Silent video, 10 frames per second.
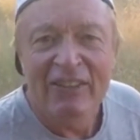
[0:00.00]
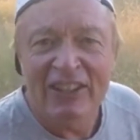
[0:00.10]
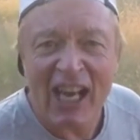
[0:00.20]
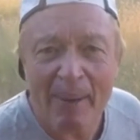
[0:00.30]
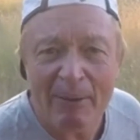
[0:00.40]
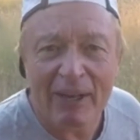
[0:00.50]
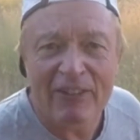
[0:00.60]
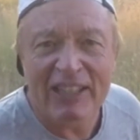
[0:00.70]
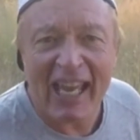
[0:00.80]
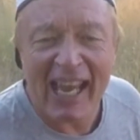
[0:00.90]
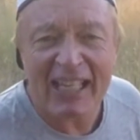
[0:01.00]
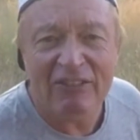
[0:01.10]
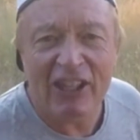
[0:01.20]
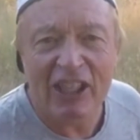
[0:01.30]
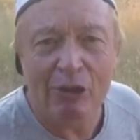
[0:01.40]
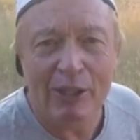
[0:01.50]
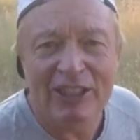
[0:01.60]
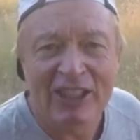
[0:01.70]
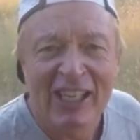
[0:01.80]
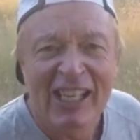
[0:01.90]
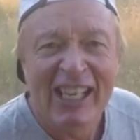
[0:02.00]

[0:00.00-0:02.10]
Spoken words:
The topic of today's video is